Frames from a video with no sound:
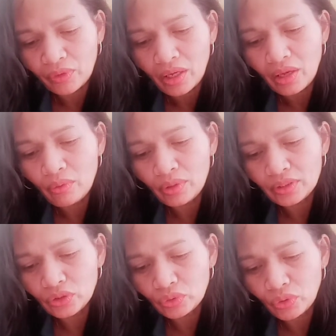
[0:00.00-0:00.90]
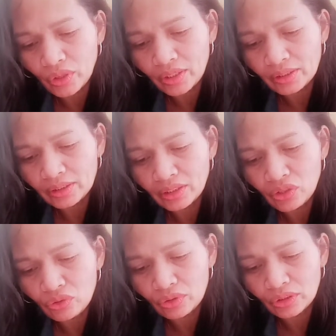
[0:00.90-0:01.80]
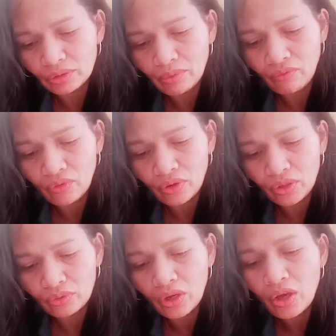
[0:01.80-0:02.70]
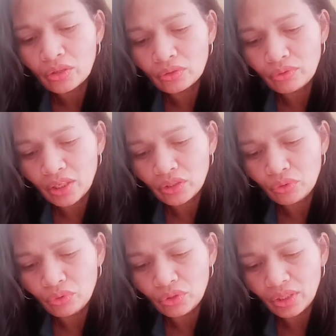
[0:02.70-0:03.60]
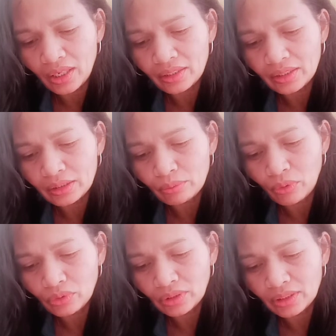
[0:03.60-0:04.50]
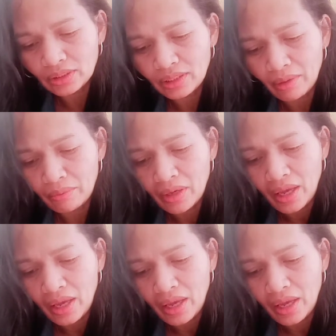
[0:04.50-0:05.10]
He will destroy these nations before you, so that you shall dispossess of them,